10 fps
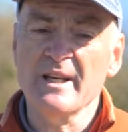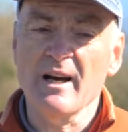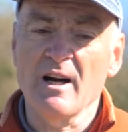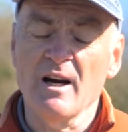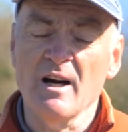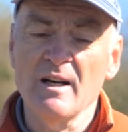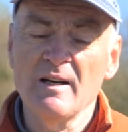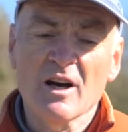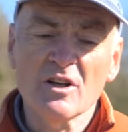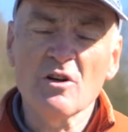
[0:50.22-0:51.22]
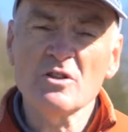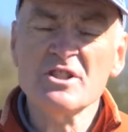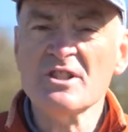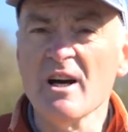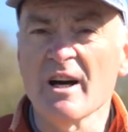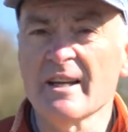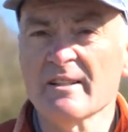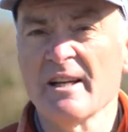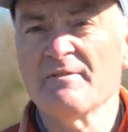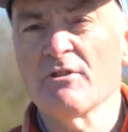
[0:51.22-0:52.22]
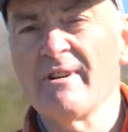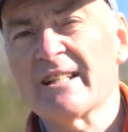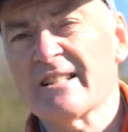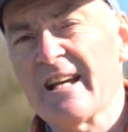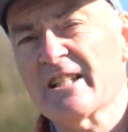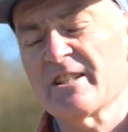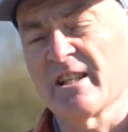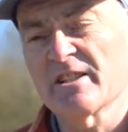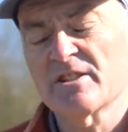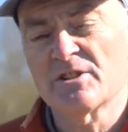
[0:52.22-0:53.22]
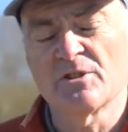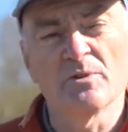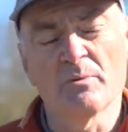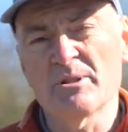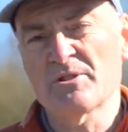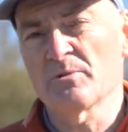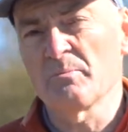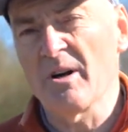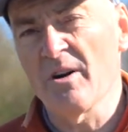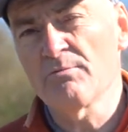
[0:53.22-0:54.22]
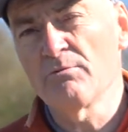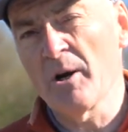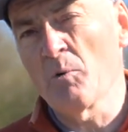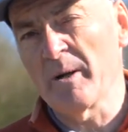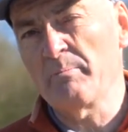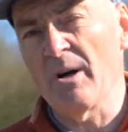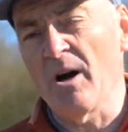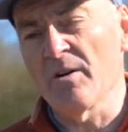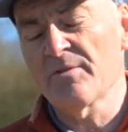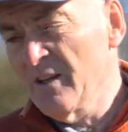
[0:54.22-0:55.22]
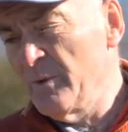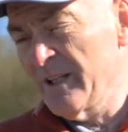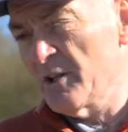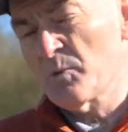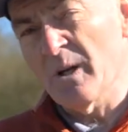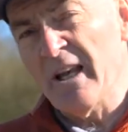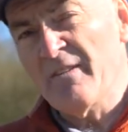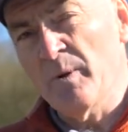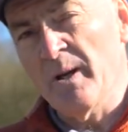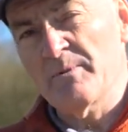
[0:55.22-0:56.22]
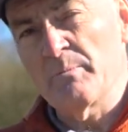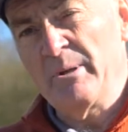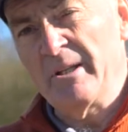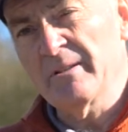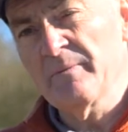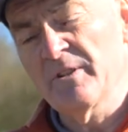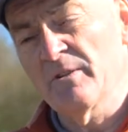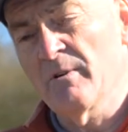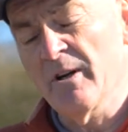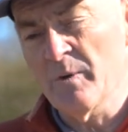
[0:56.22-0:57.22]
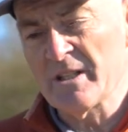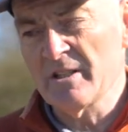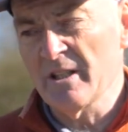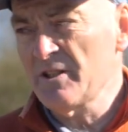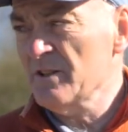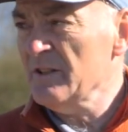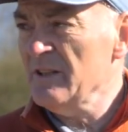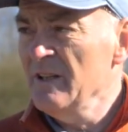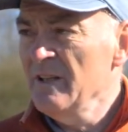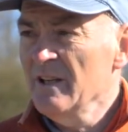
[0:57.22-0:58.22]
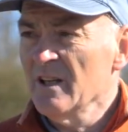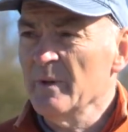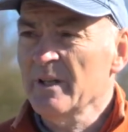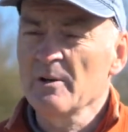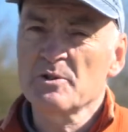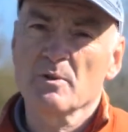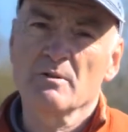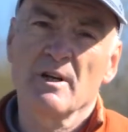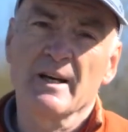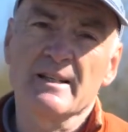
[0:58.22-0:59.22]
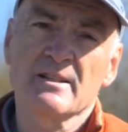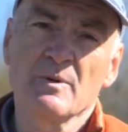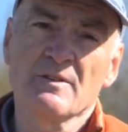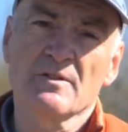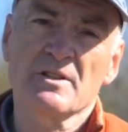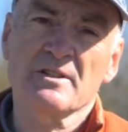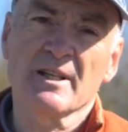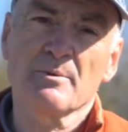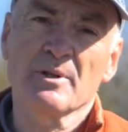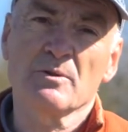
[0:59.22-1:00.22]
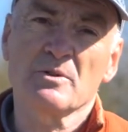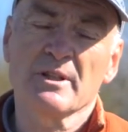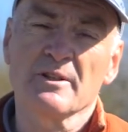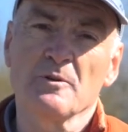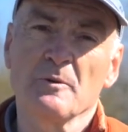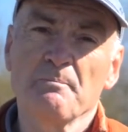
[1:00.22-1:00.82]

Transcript: We are alongside and have direct access to the Bristol to Bath railway path. We go to our left, we go up to Bitton, the railway station. Then we go to our right, we've got the Staple Hill Tunnel.